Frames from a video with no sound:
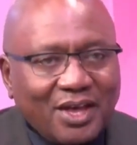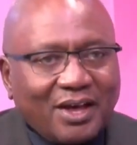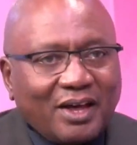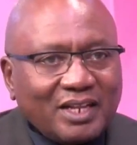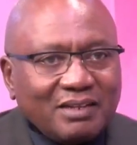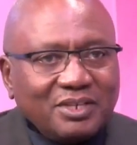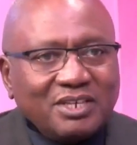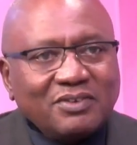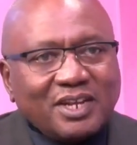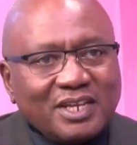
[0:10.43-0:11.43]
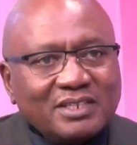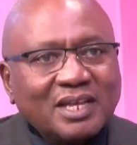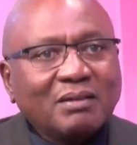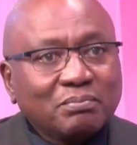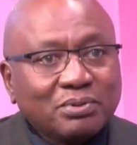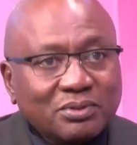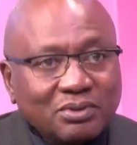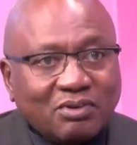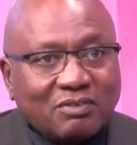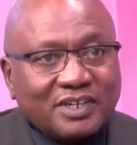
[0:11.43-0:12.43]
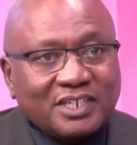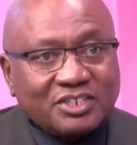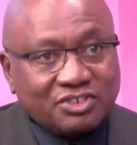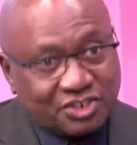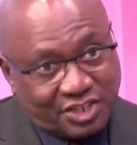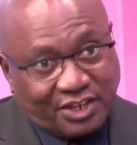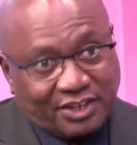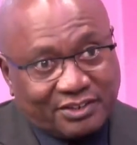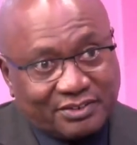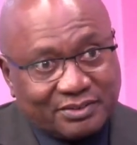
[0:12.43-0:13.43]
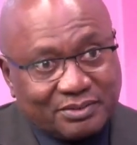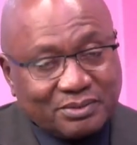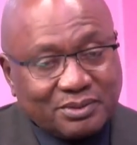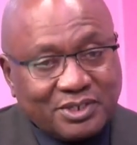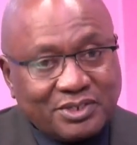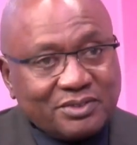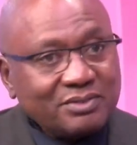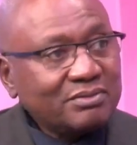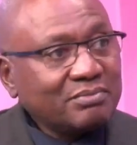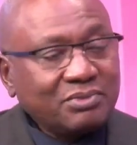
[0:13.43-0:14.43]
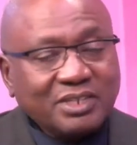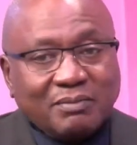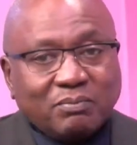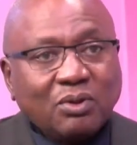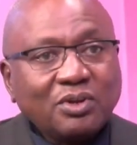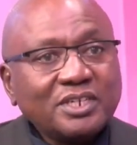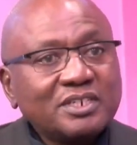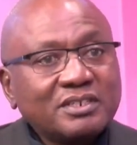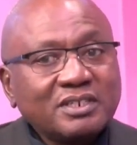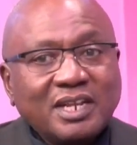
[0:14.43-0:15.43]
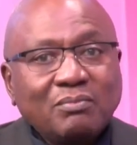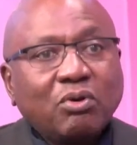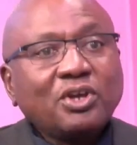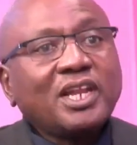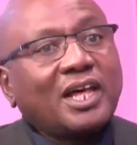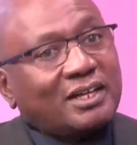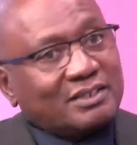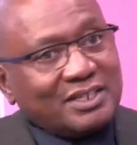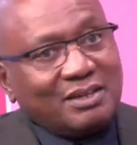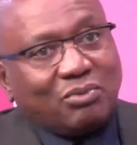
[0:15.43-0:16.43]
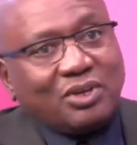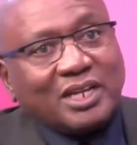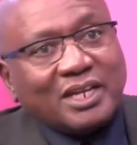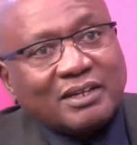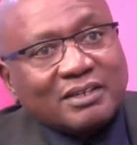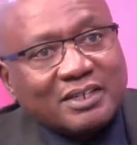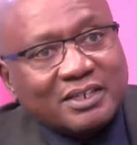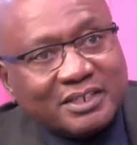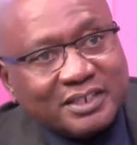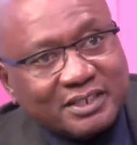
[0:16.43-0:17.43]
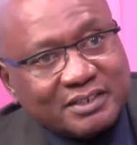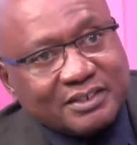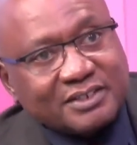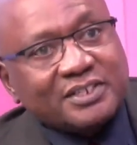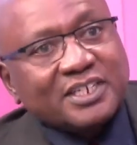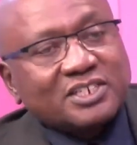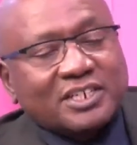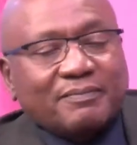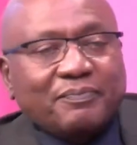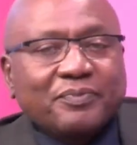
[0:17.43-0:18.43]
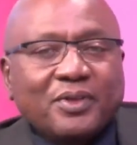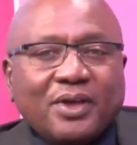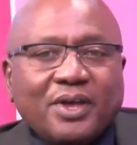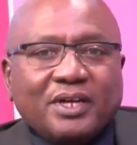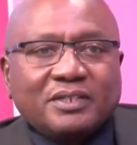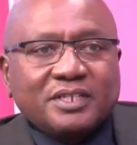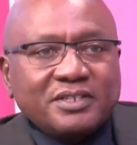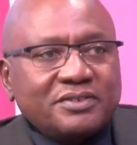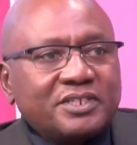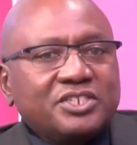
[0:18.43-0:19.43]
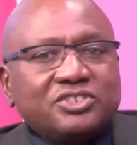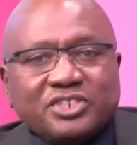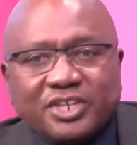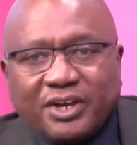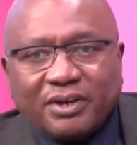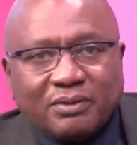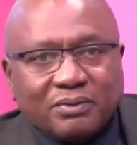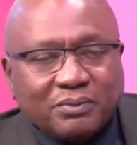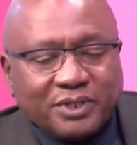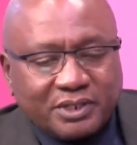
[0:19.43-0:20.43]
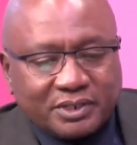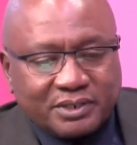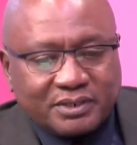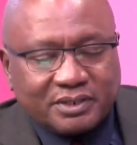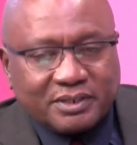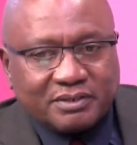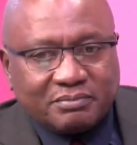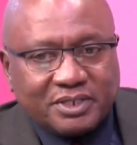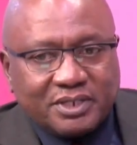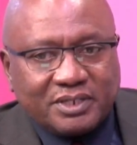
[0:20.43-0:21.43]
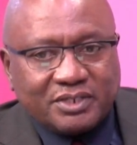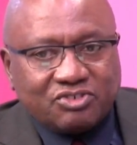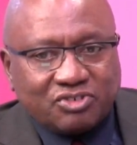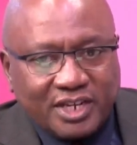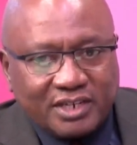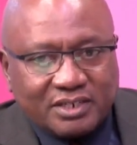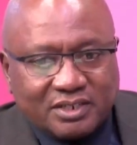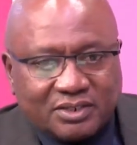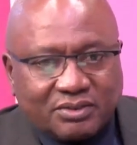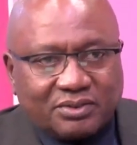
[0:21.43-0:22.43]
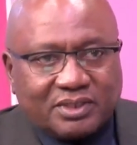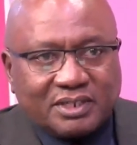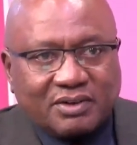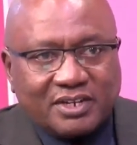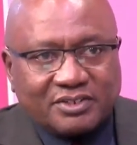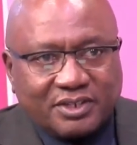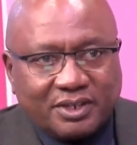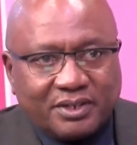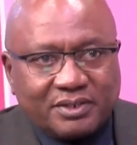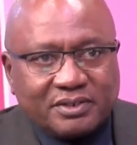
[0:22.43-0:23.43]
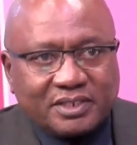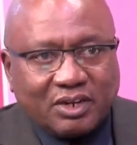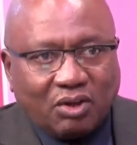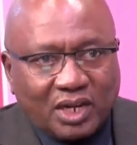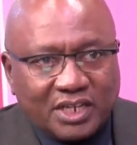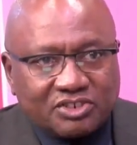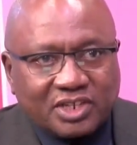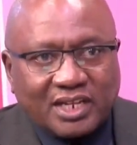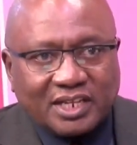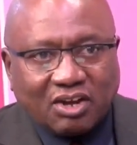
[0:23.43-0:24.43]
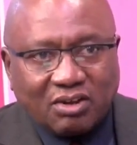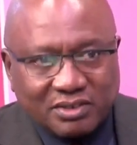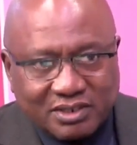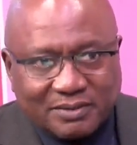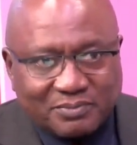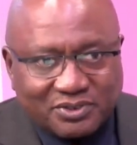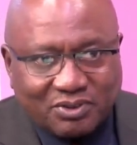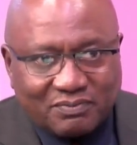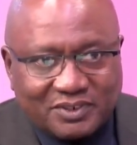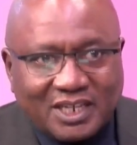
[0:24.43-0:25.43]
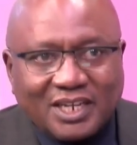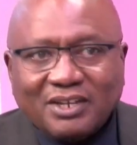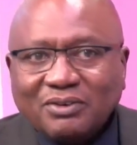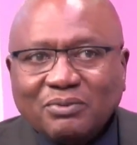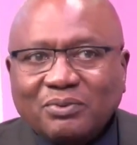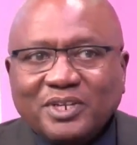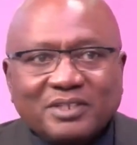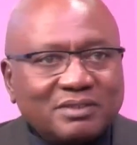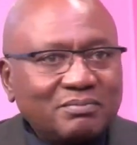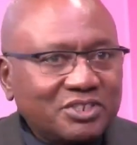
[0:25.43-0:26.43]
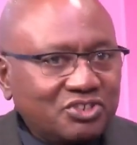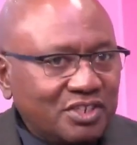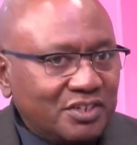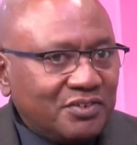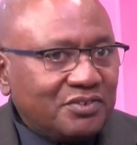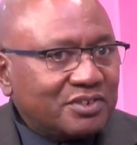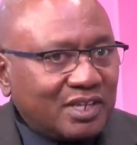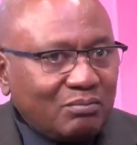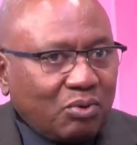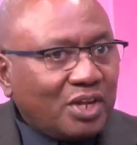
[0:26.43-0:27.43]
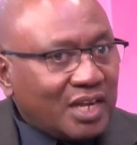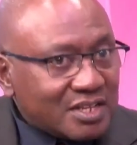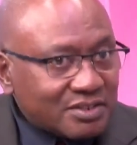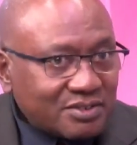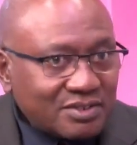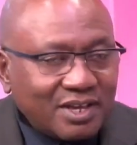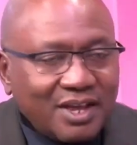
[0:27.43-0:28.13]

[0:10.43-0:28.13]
Uh, let me give you an example of an engineer who is being employed in a boiler, in a boiler uh, uh sector. Right. This engineer will uh, be trained on the right skills, the knowledge, and the concepts of dealing with machines and boilers.